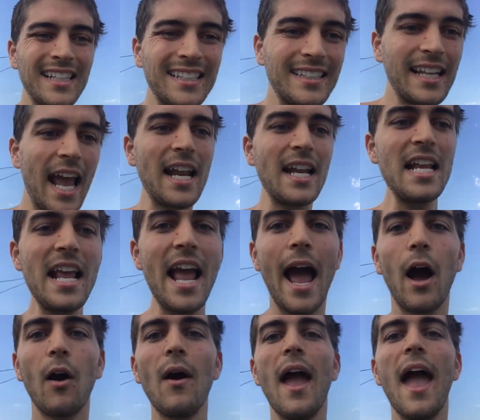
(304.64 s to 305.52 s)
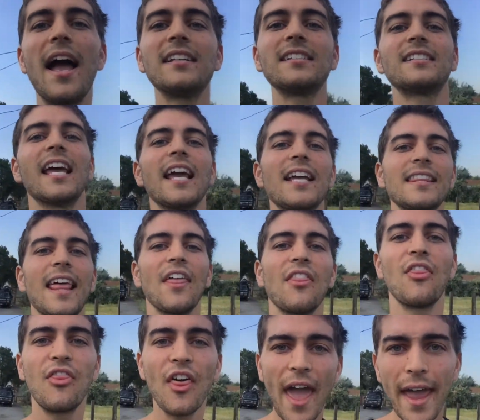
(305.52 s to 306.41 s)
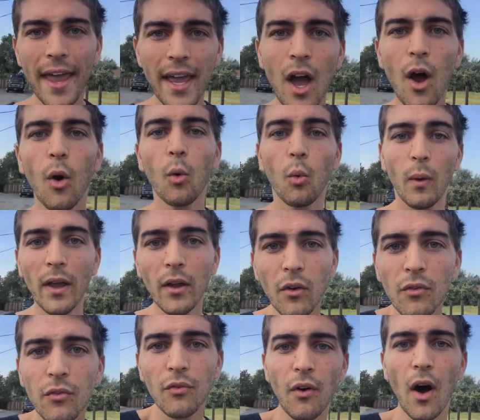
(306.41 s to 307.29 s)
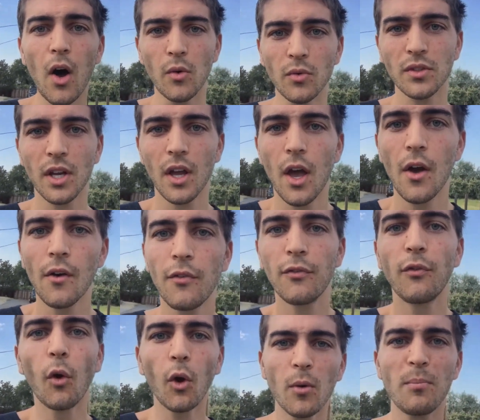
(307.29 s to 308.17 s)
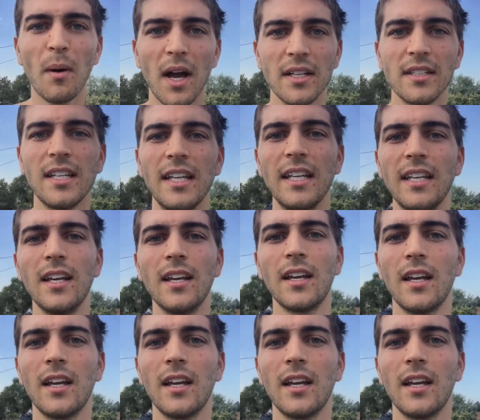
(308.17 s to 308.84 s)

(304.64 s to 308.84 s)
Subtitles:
standing out and saying that they will vote for Bundy,